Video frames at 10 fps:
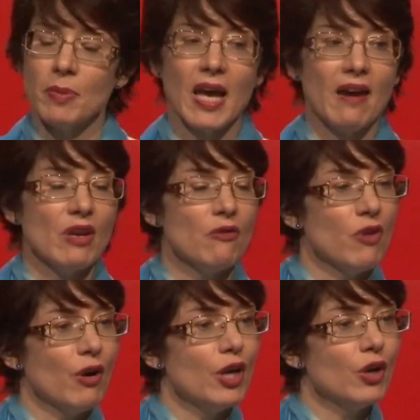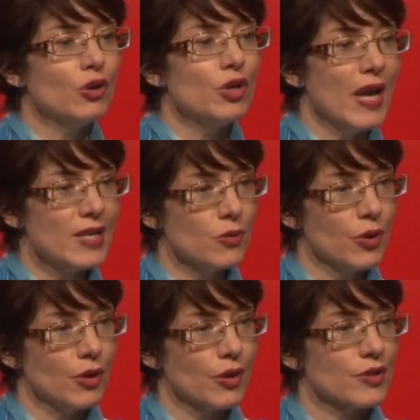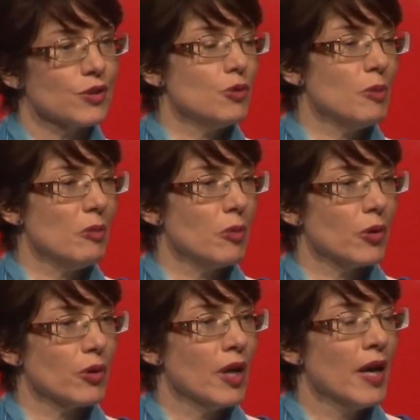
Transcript: but having very good networks to people.